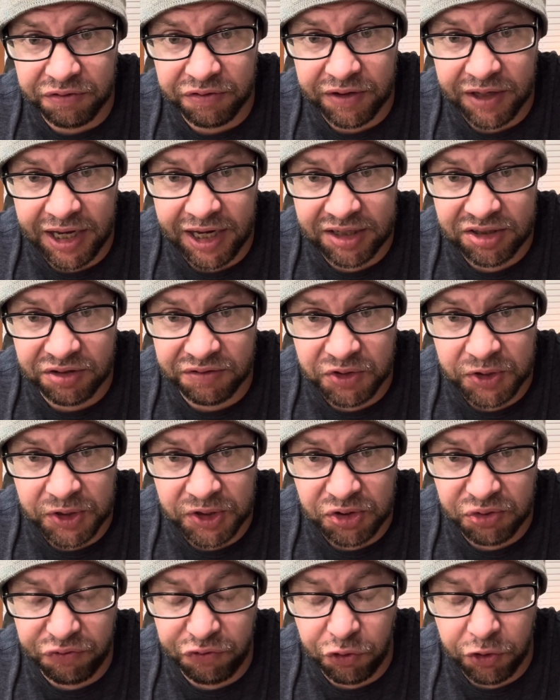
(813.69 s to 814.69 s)

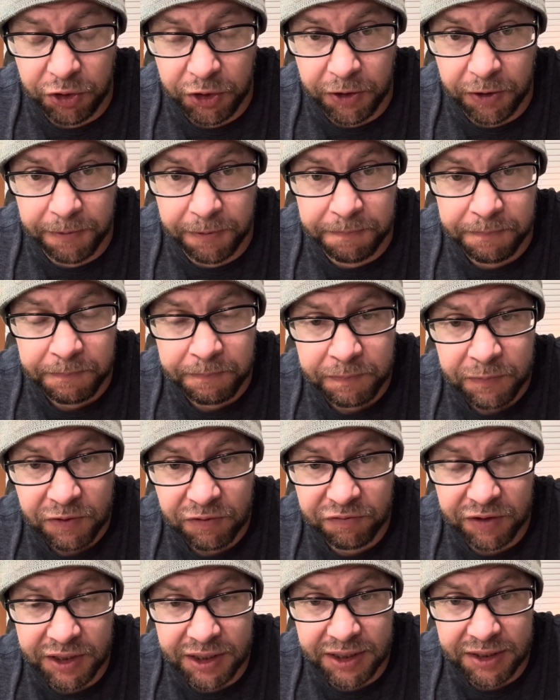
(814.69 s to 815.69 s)
schizophrenia
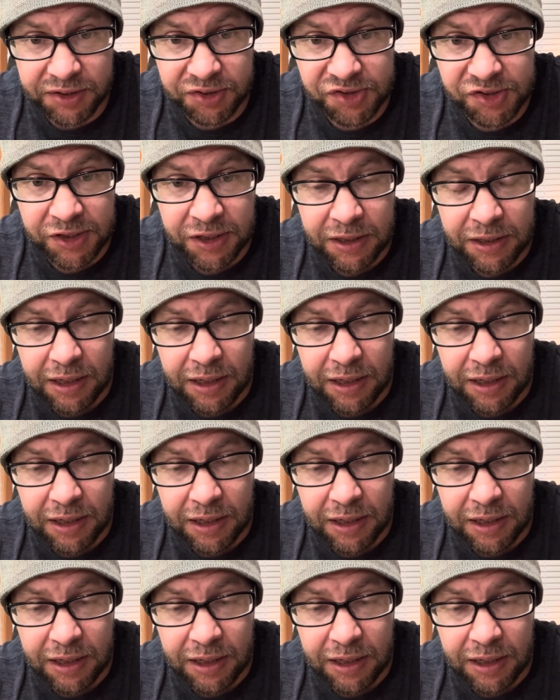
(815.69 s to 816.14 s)
phase.